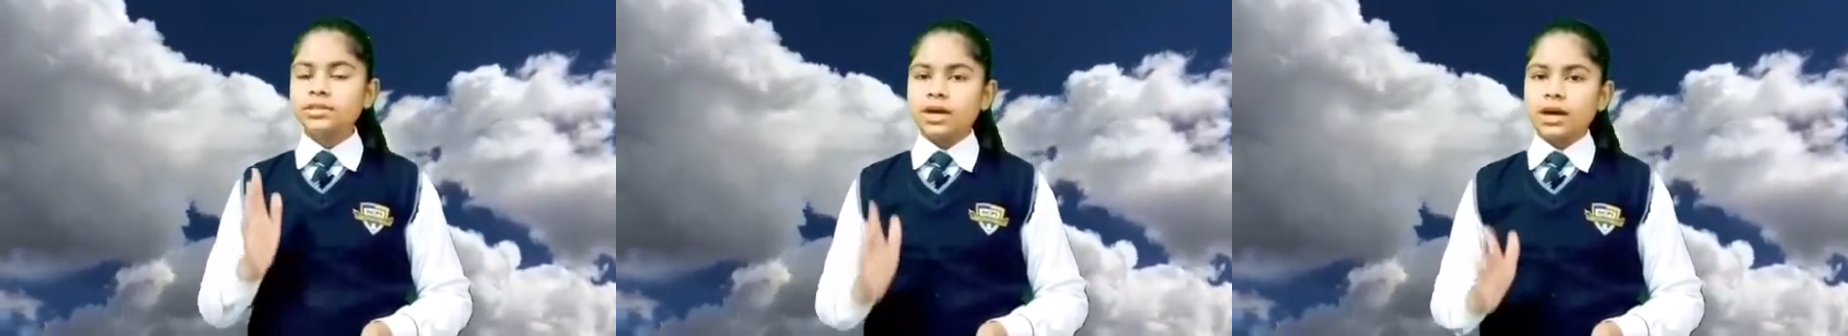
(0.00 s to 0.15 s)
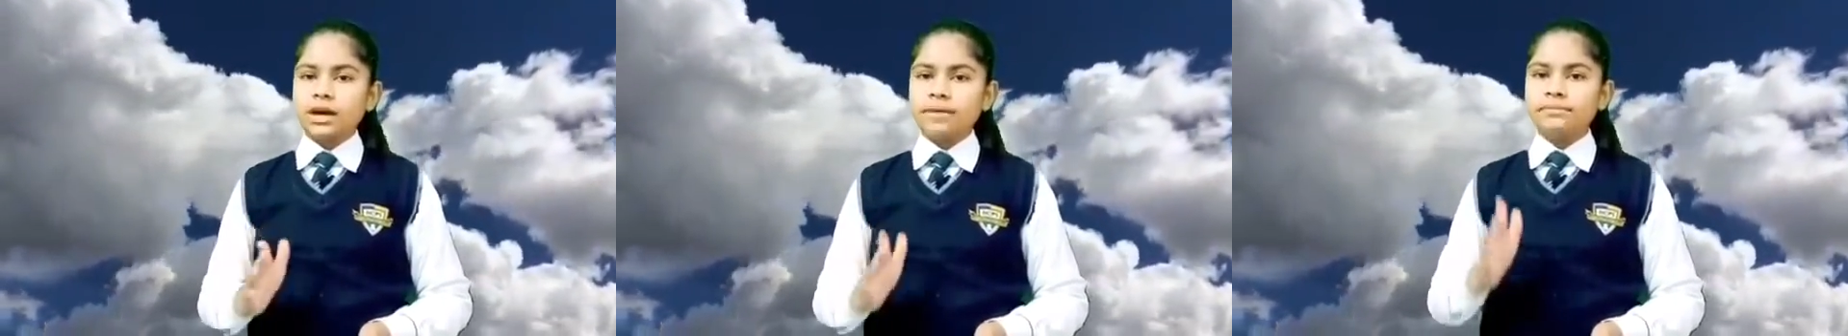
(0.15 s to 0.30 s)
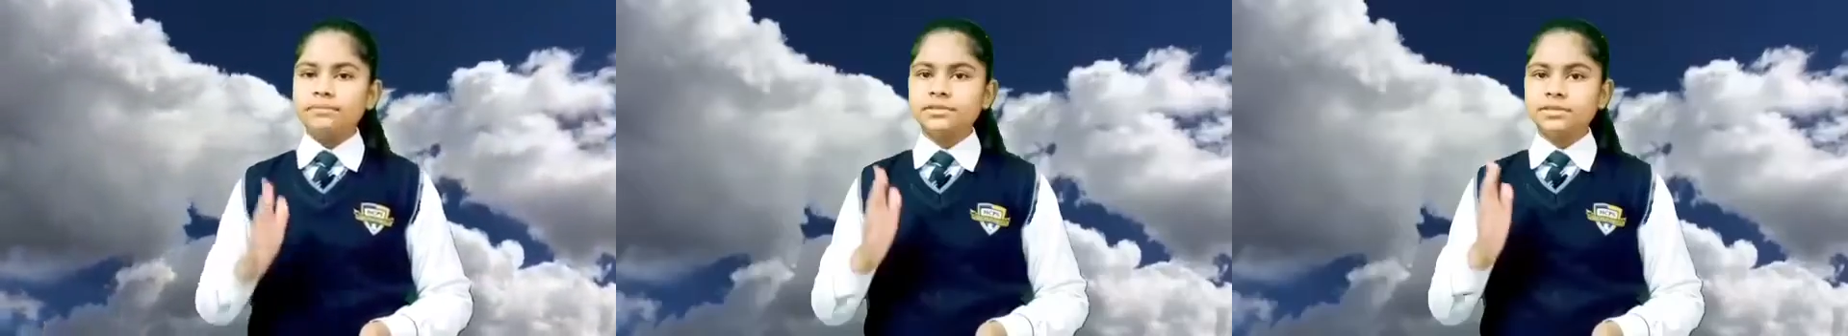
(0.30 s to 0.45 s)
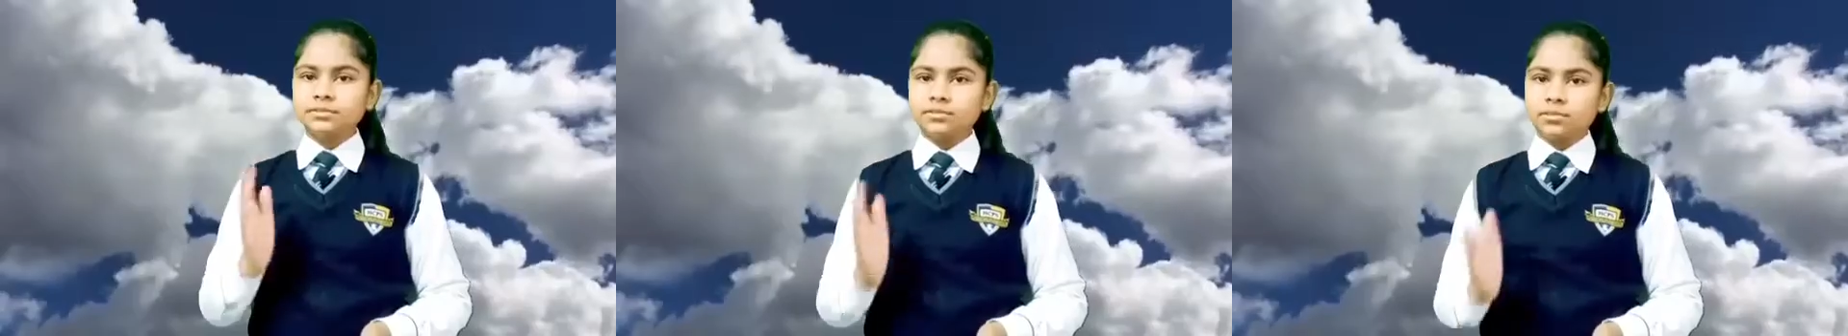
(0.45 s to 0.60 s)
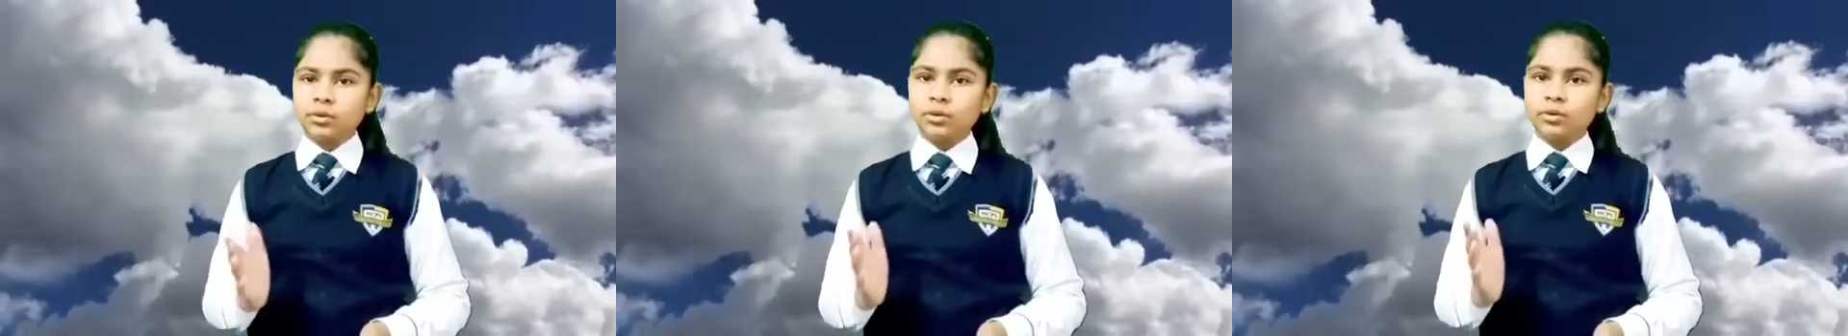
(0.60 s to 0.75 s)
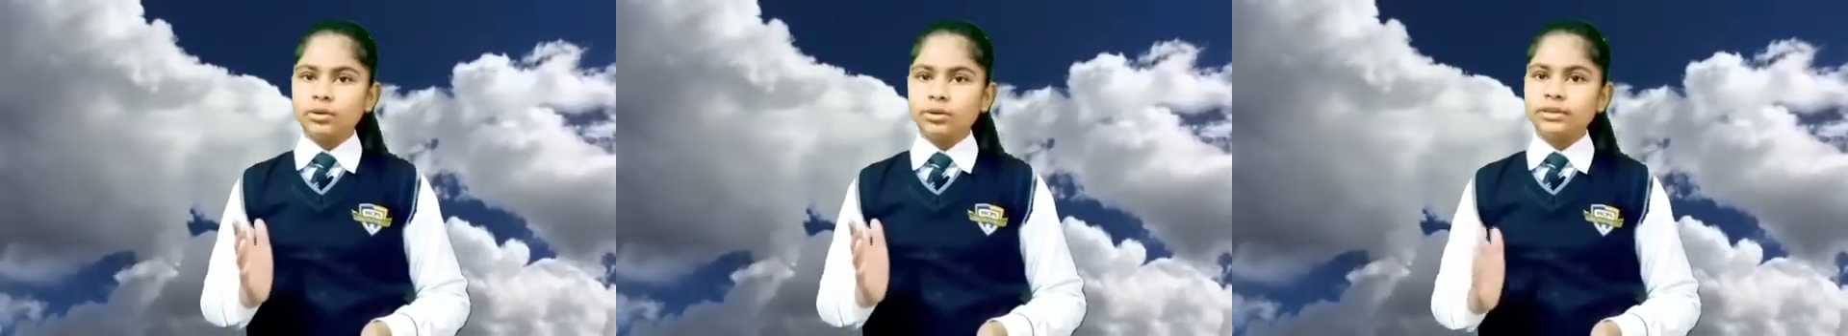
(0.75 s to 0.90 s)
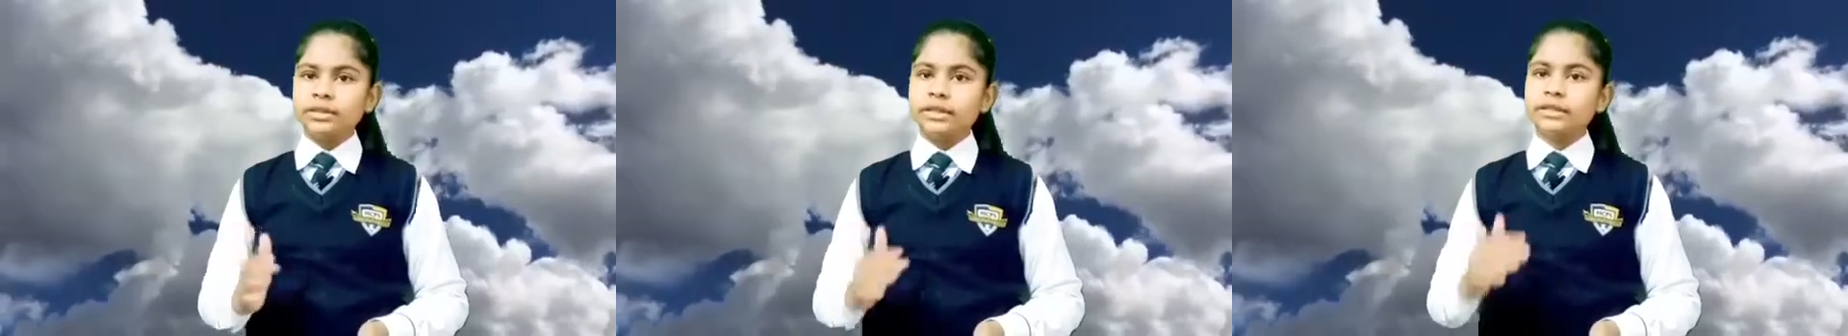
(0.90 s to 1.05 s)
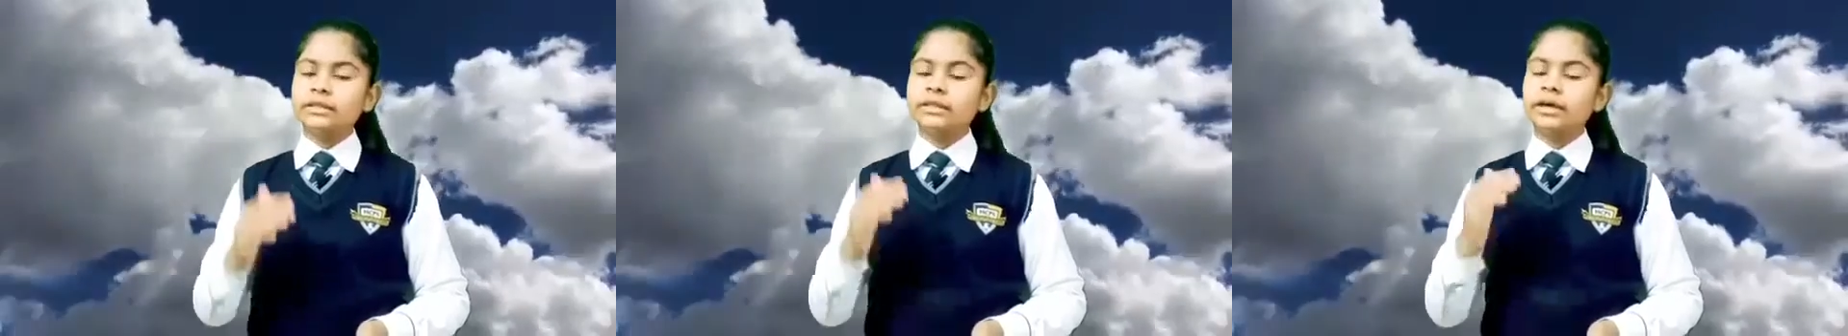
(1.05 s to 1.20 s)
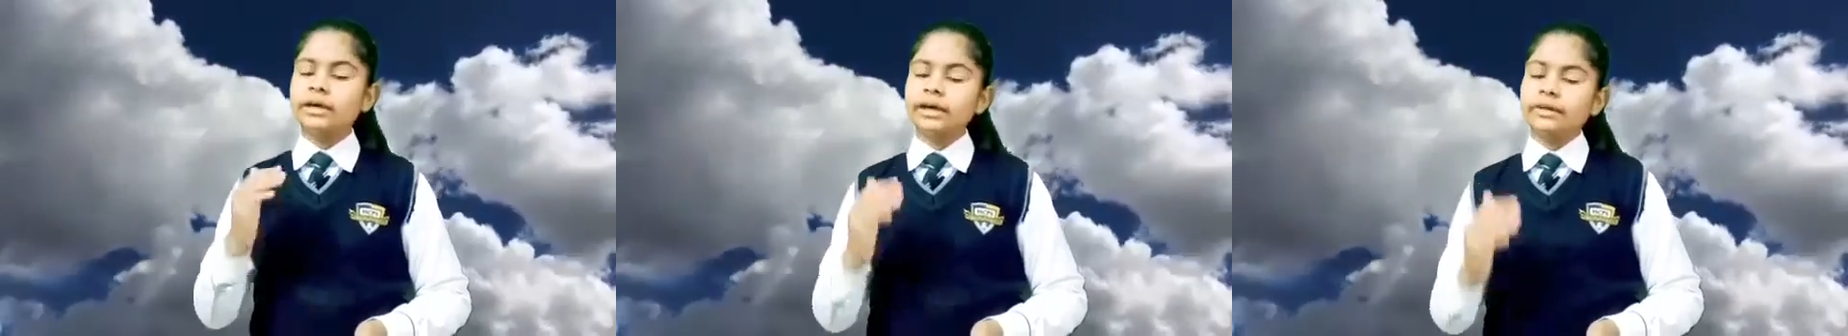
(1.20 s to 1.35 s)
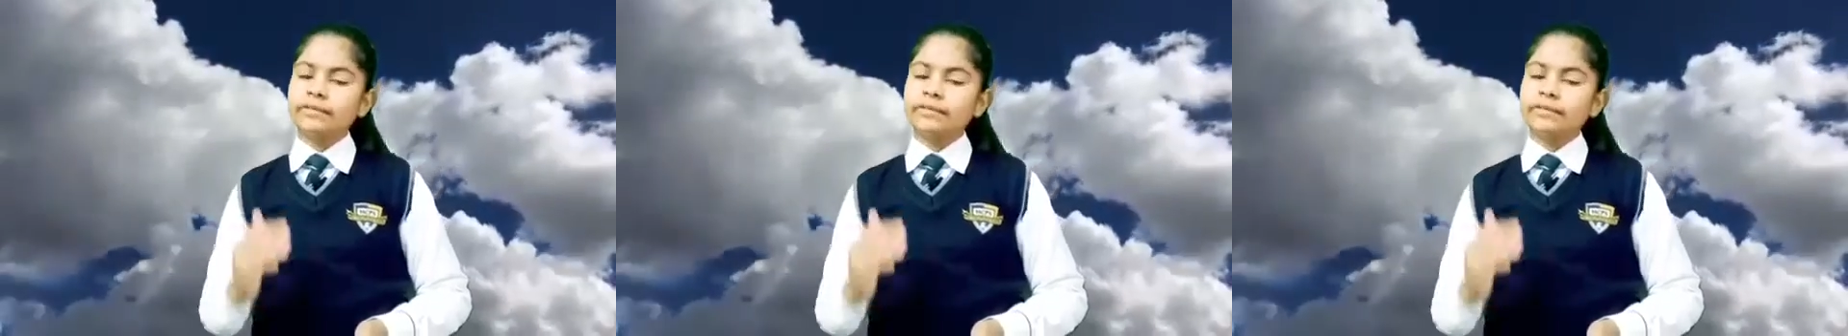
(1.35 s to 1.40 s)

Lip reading: times more than the